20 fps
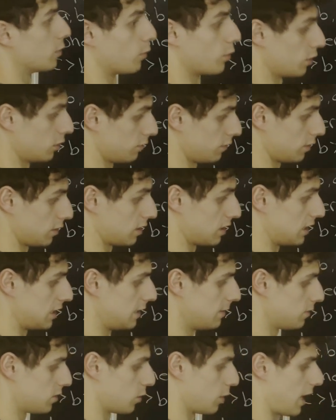than 1 over
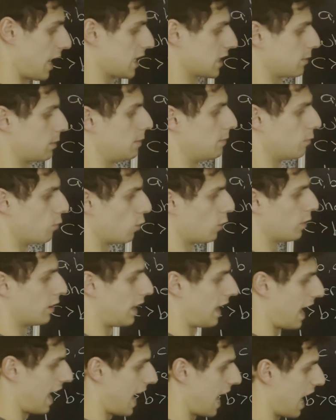c, so it has to be
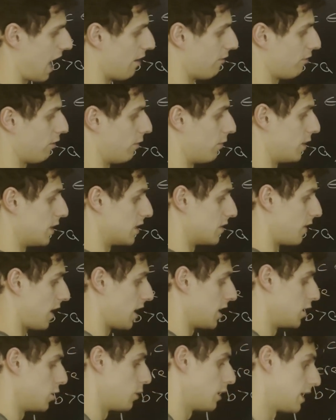more than half of
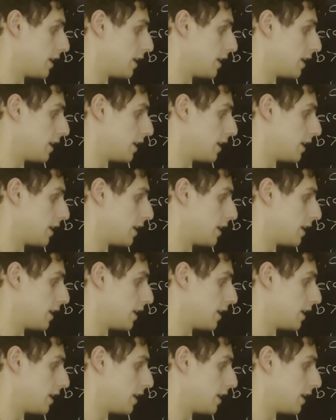this value